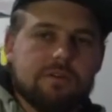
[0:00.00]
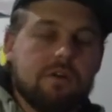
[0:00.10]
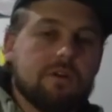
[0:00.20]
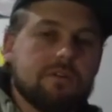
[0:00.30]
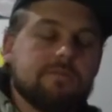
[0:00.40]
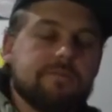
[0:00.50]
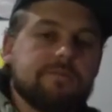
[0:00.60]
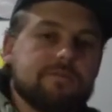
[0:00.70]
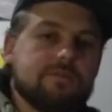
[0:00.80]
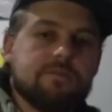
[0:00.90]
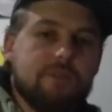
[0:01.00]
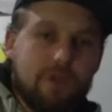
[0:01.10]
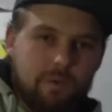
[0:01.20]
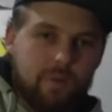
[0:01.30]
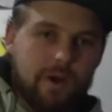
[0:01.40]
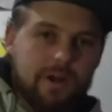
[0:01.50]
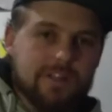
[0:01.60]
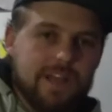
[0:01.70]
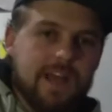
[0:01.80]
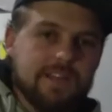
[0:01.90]
to know where it's
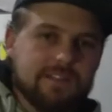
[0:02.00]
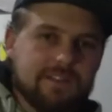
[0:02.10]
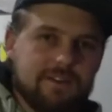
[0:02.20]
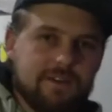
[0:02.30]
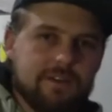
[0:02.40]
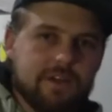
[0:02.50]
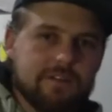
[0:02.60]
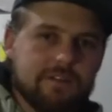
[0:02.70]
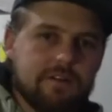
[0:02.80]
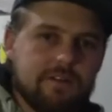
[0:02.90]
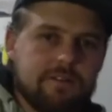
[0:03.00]
at on the guitar.